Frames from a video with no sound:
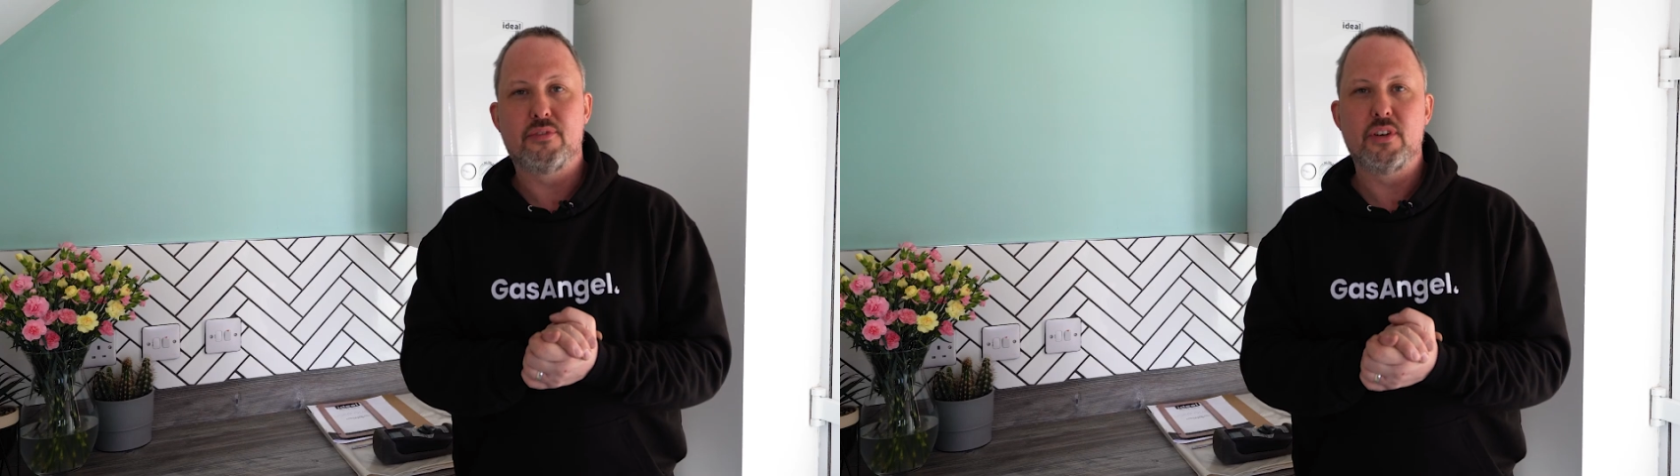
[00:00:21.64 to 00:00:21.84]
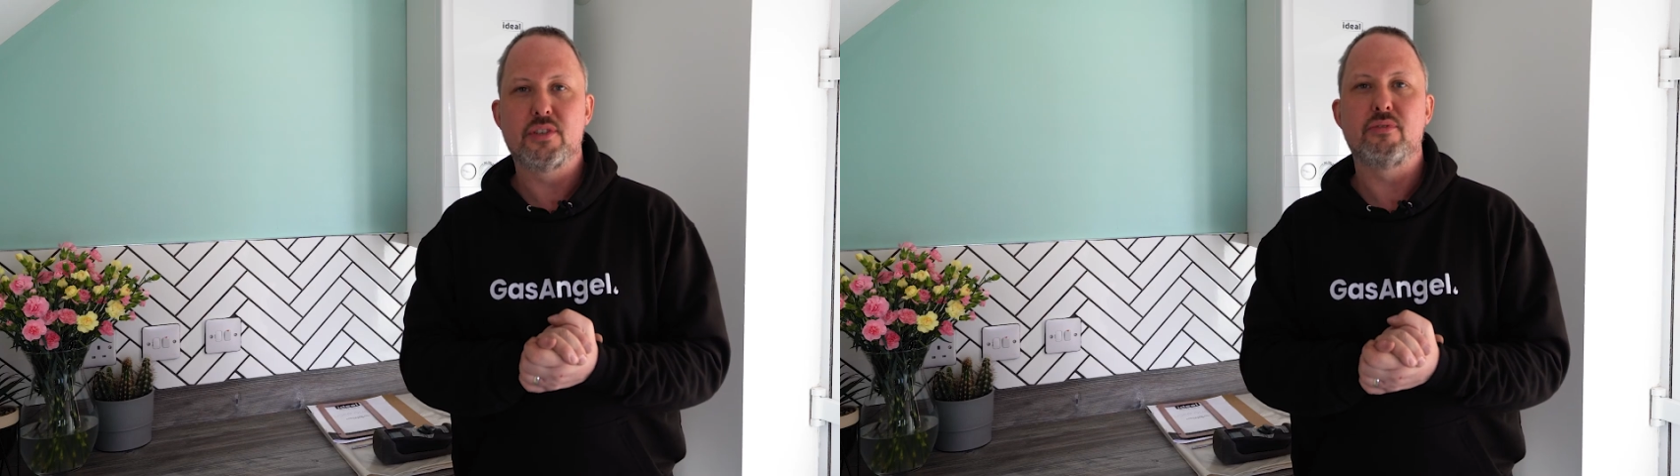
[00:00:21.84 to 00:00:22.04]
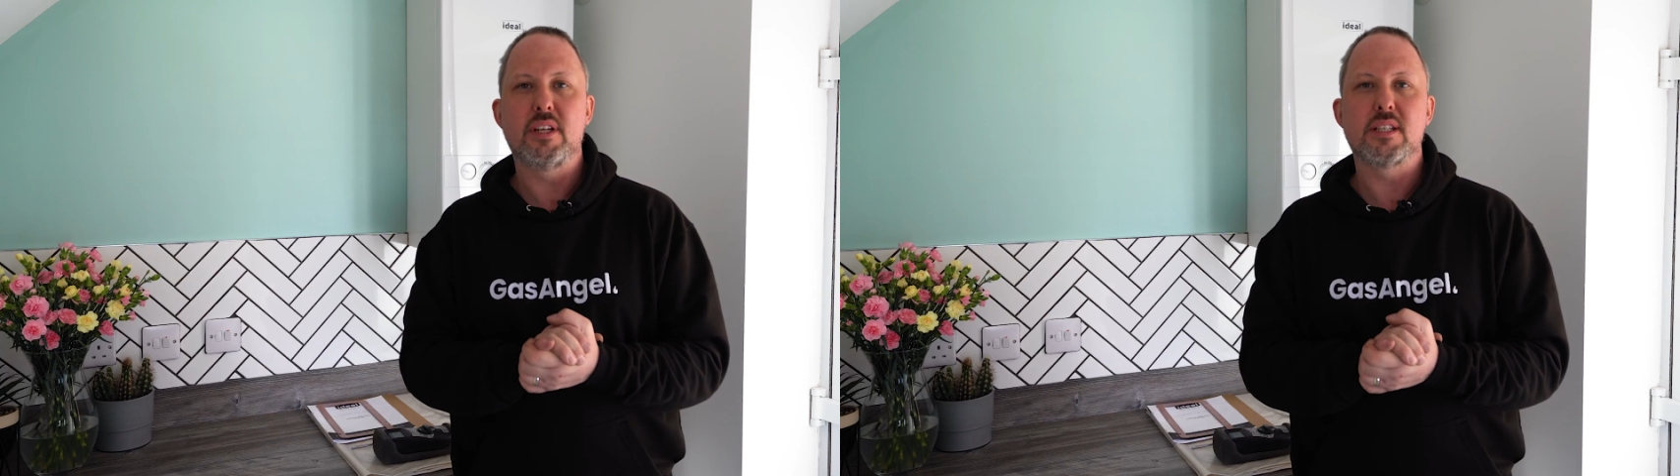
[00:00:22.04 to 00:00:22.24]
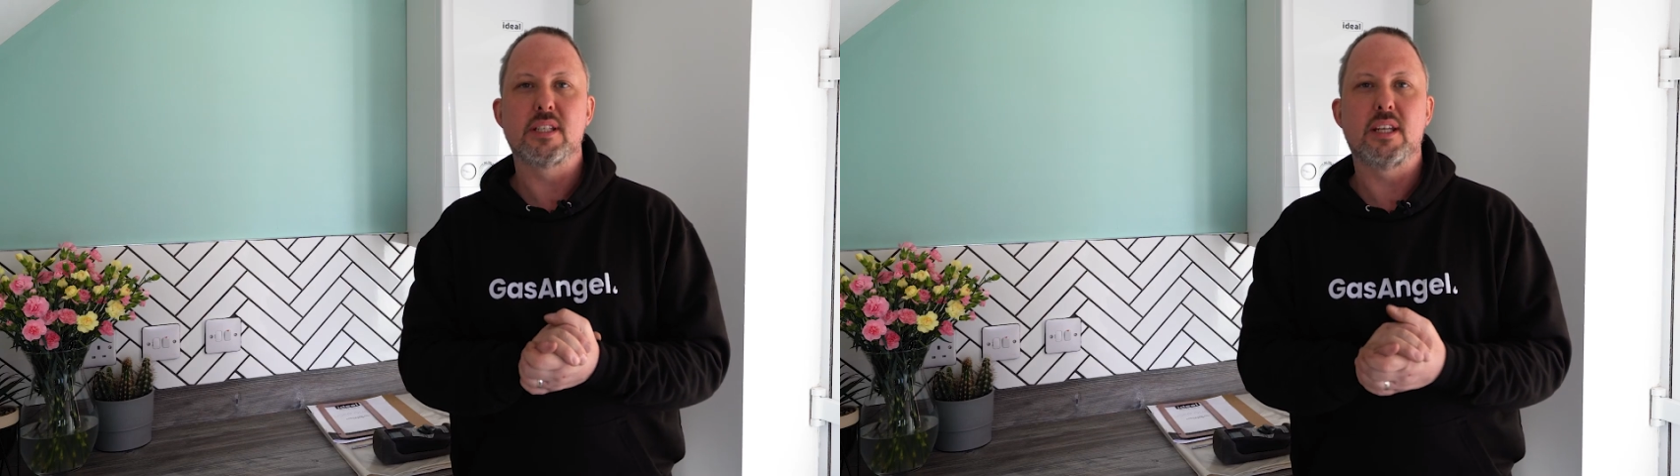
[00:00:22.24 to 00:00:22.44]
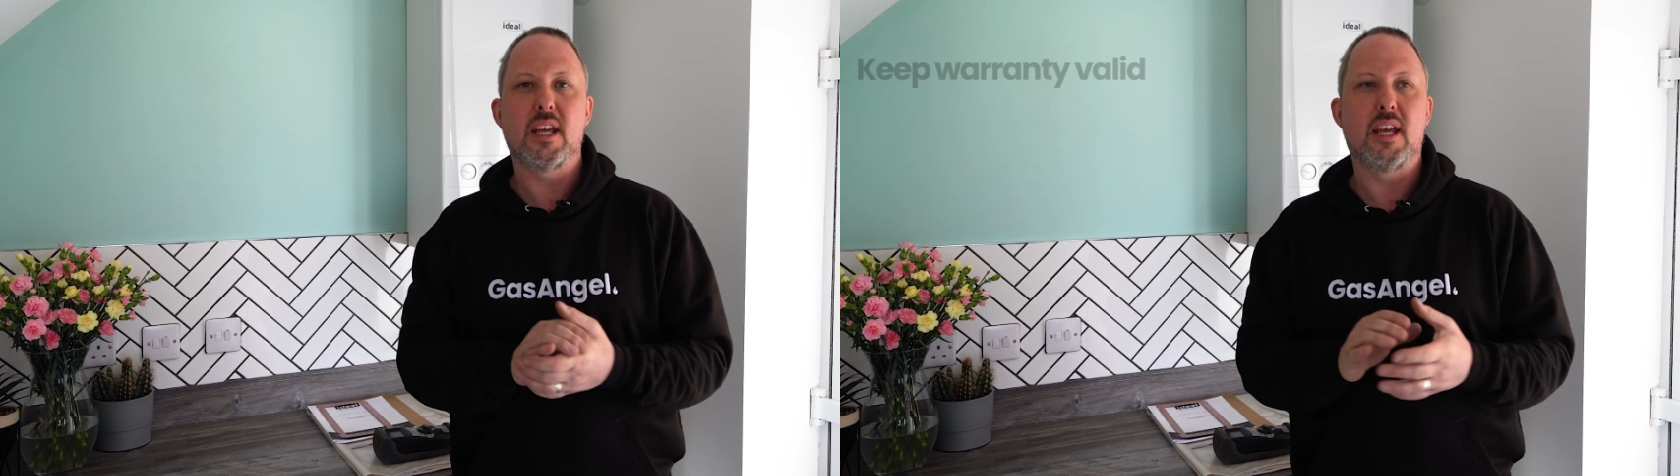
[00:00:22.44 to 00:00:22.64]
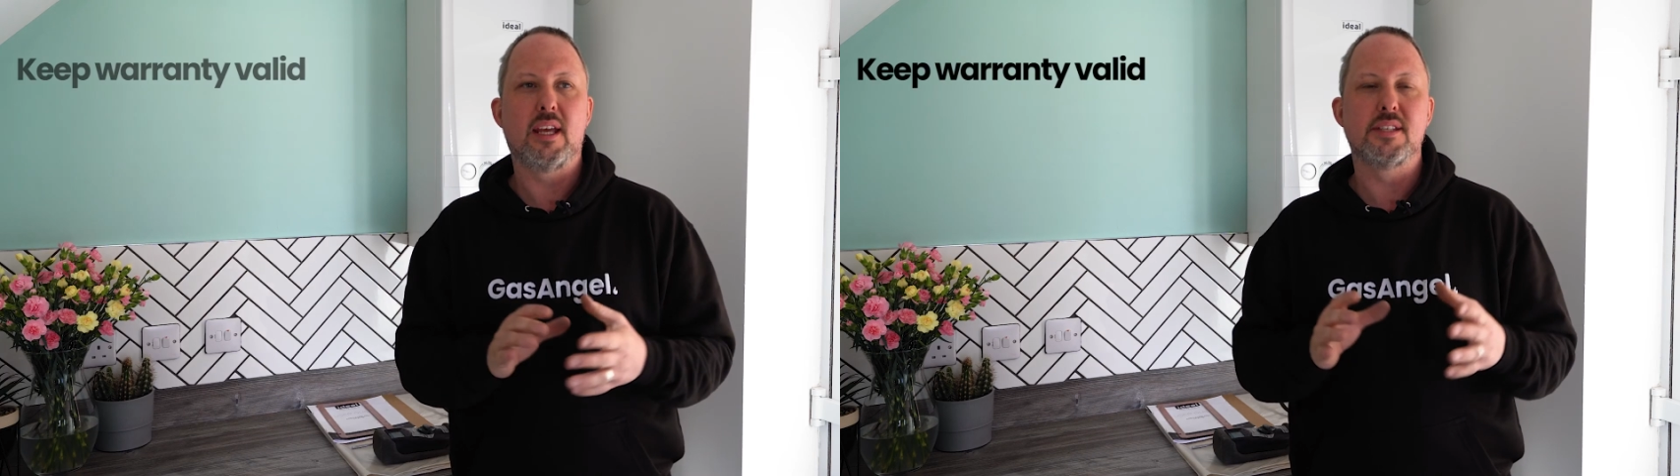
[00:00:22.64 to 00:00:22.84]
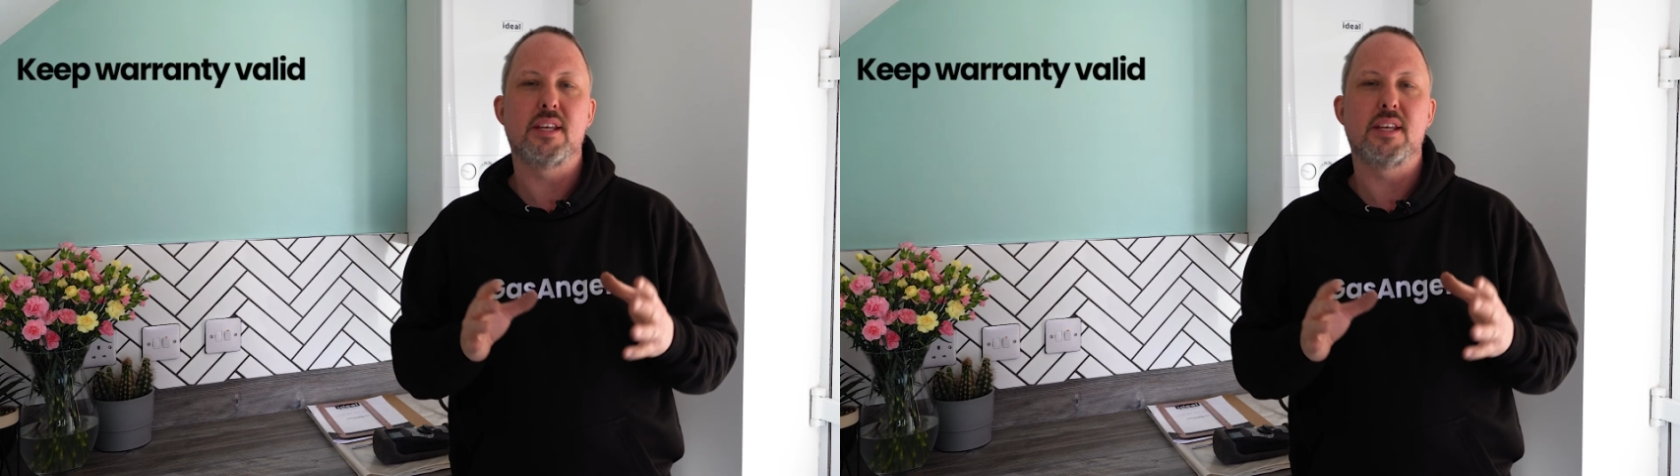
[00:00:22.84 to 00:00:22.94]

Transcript: first reason is